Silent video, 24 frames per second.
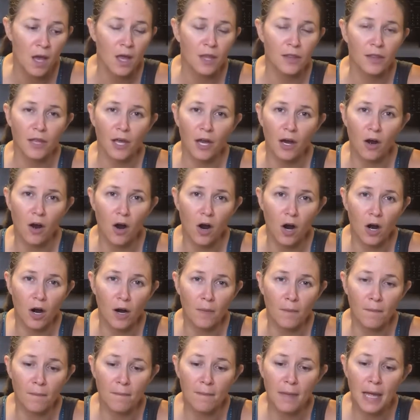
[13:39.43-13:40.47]
There are
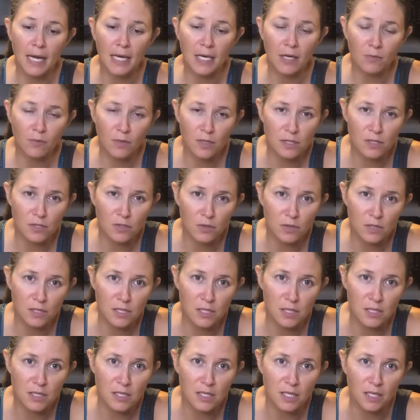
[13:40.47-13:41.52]
many
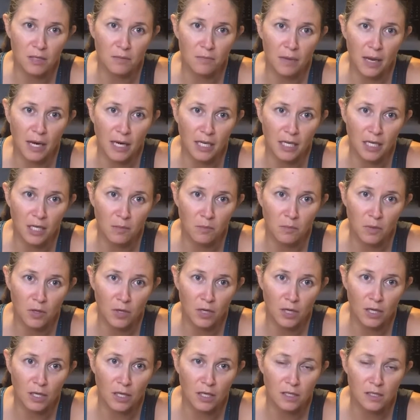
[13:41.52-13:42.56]
resources in many
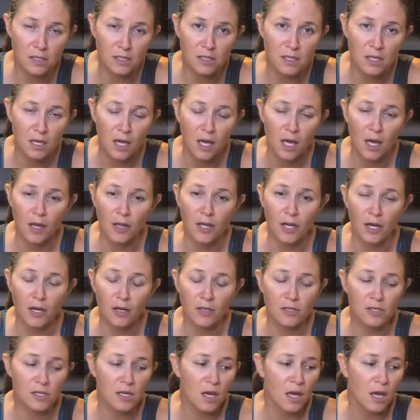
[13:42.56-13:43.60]
communities.
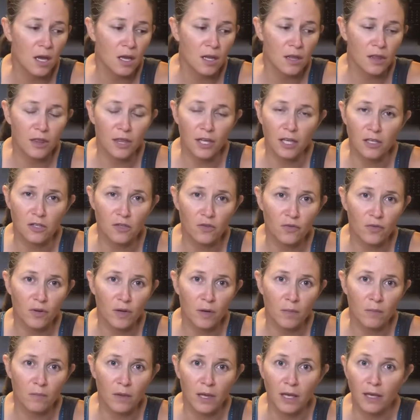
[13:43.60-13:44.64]
There's things
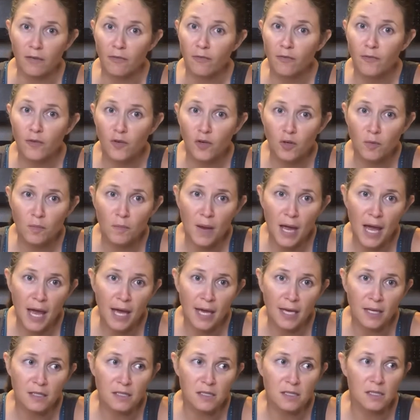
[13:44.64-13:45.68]
from like food
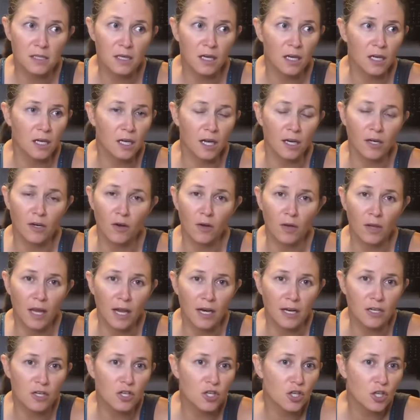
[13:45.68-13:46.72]
banks. I know a lot
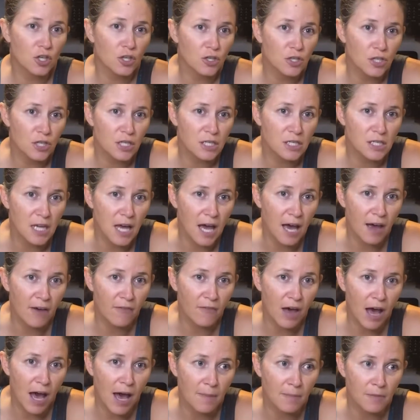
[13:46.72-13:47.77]
of churches have
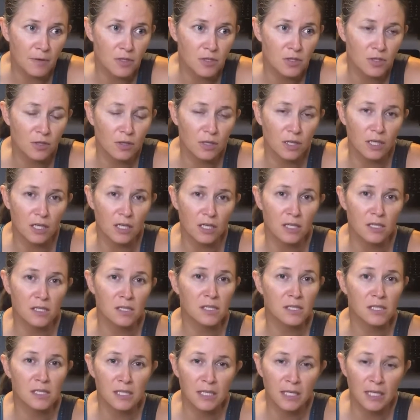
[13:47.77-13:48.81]
opportunities,
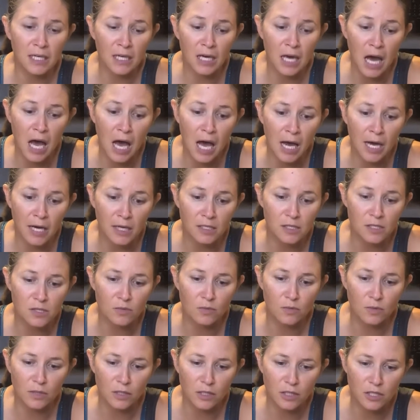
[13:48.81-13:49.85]
synagogues,
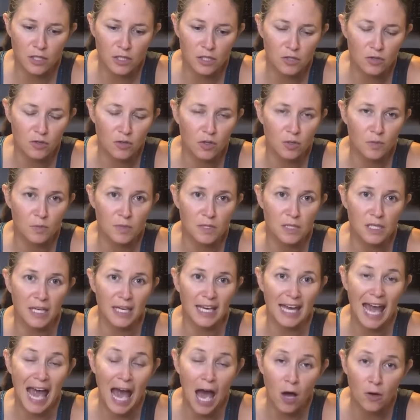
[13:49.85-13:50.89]
religious groups, the
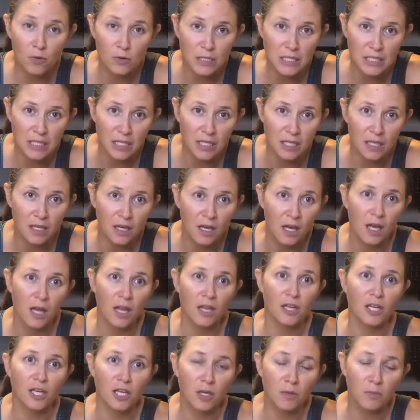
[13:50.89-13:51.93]
county,
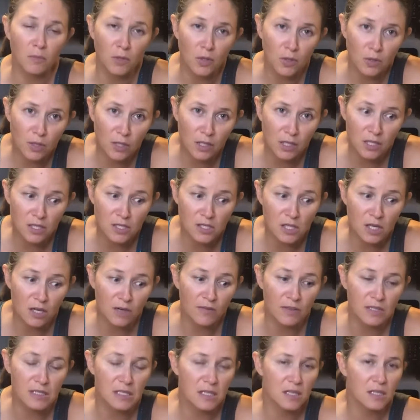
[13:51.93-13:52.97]
the community
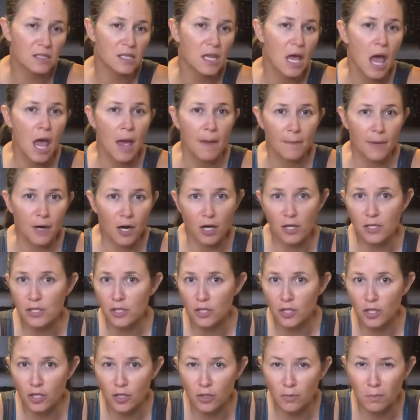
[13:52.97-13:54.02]
services, but also
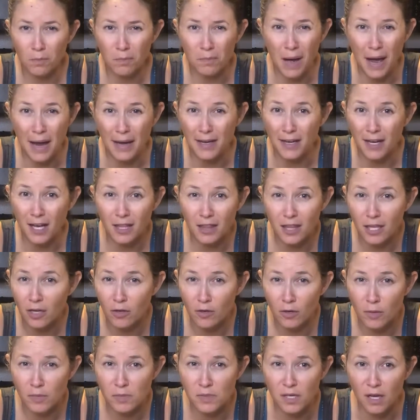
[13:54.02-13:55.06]
your Buy Nothing
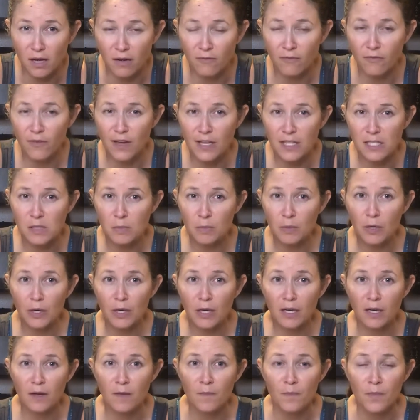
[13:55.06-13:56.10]
groups on Facebook,
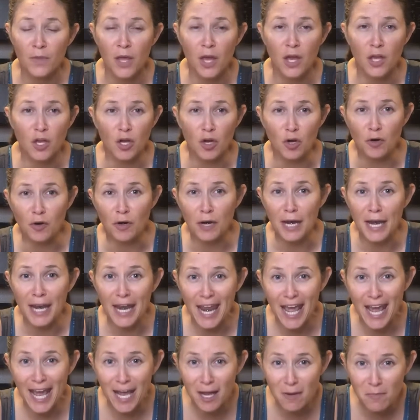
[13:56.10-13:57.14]
your
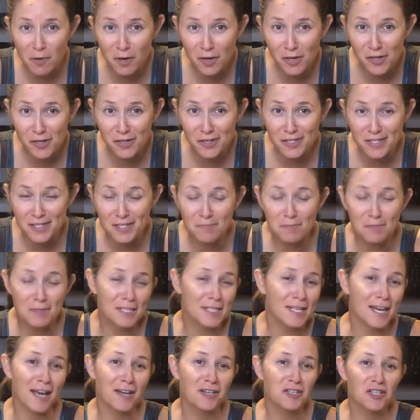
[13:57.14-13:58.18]
neighbors
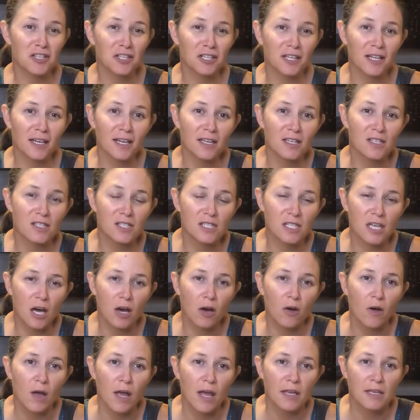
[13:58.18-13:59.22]
potentially. So
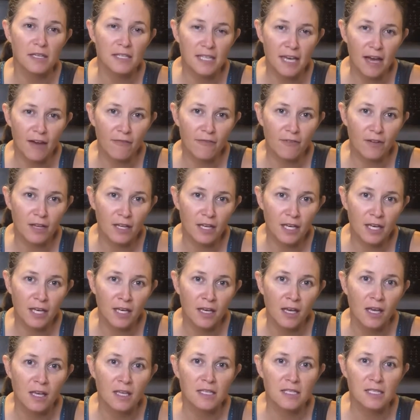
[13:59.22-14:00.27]
definitely
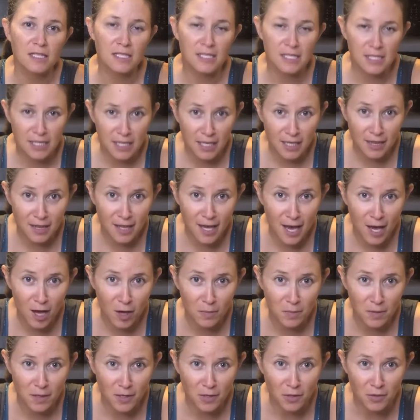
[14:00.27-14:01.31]
seek the help
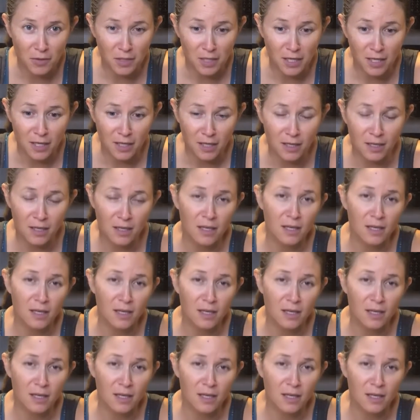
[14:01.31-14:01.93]
that you need.